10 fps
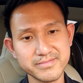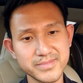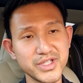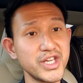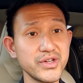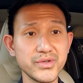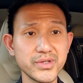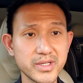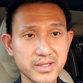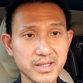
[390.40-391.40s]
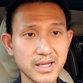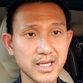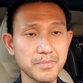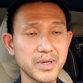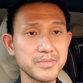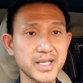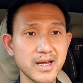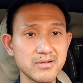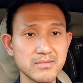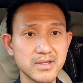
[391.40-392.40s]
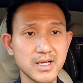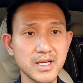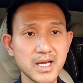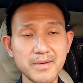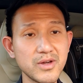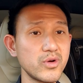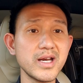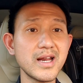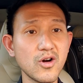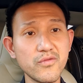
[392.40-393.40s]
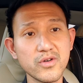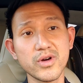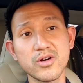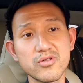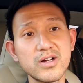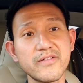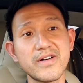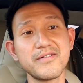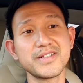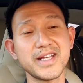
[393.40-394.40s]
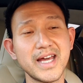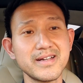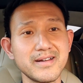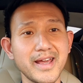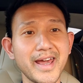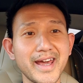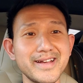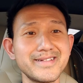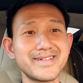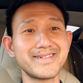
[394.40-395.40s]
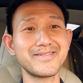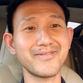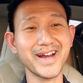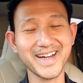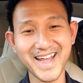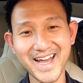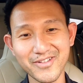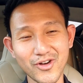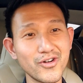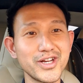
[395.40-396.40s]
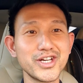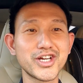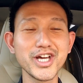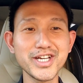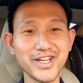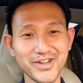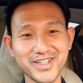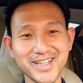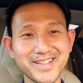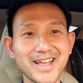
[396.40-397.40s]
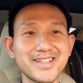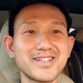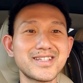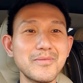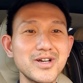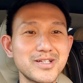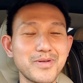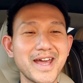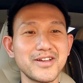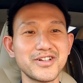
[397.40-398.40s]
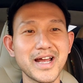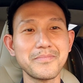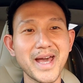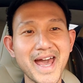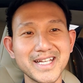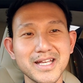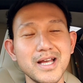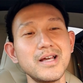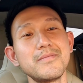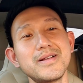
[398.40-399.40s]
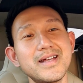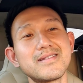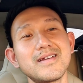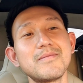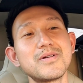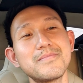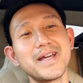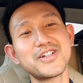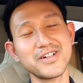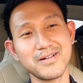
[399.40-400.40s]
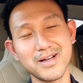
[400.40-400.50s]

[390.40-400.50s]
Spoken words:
news that get pumps out. I mean, we're not over with coronavirus yet, and right now the only good news is that the stimulus package got passed, but then the implementation